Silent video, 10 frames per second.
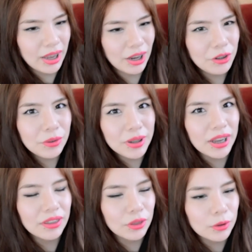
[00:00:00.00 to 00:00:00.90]
How do you
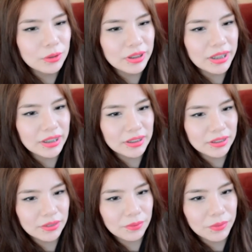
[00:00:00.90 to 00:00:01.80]
get those, like,
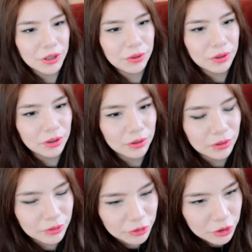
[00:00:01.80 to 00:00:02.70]
video
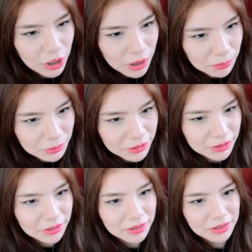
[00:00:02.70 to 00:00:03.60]
girl jobs?
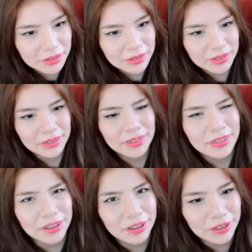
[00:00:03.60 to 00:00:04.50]

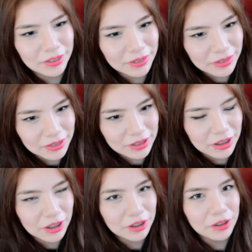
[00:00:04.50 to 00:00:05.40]
You know?
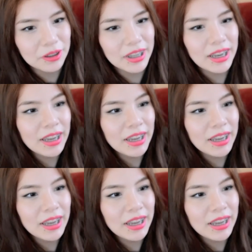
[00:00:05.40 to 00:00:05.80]
Knocking on the door like,